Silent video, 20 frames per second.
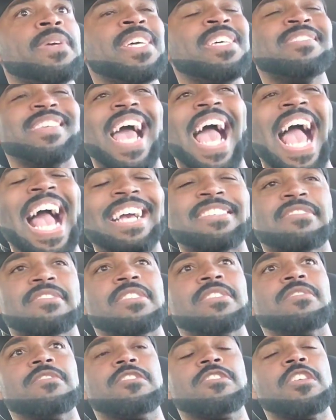His
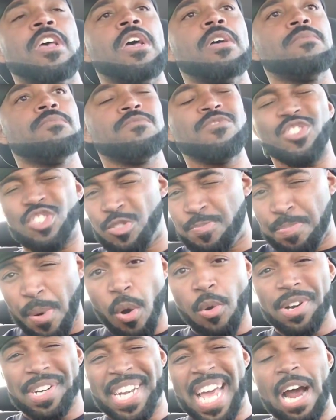actions
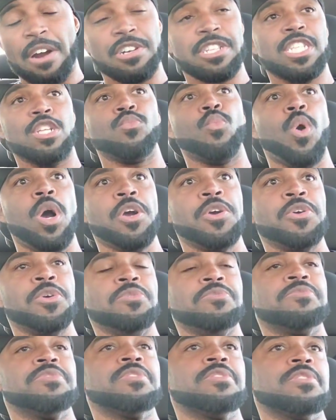spoke louder than
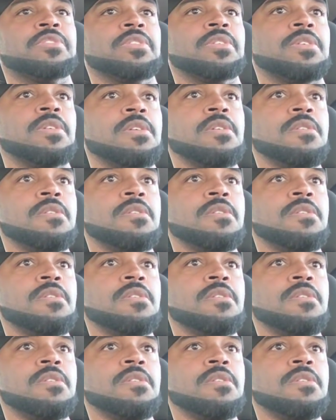words.